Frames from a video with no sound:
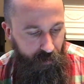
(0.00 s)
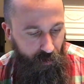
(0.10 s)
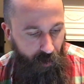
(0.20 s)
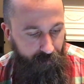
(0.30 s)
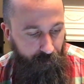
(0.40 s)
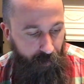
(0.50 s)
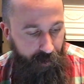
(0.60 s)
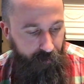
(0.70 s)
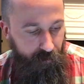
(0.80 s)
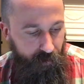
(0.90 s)
do you have any
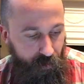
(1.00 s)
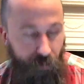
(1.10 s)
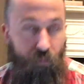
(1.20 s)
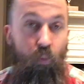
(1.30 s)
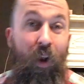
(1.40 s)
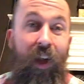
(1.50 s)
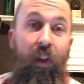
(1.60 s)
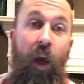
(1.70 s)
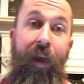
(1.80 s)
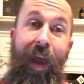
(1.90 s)
plans to?
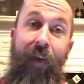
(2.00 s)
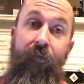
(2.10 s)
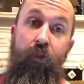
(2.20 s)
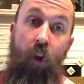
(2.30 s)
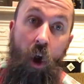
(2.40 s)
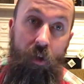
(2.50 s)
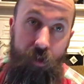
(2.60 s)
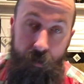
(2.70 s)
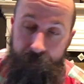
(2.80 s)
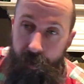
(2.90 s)
Well, I have not.